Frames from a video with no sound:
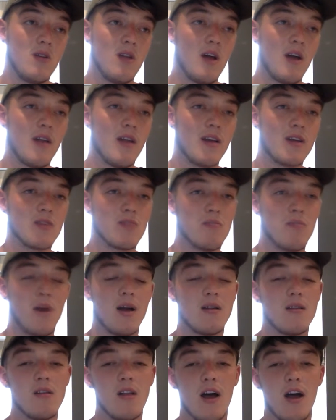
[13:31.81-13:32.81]
like, that's
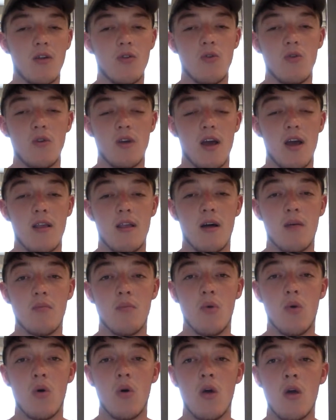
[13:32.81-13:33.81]
mad, like I don't get that,
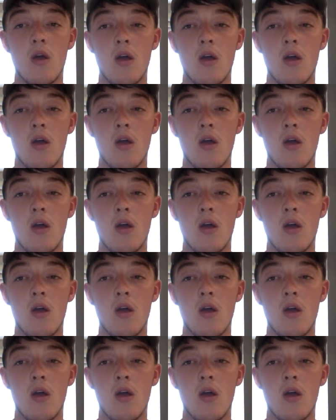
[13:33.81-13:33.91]
but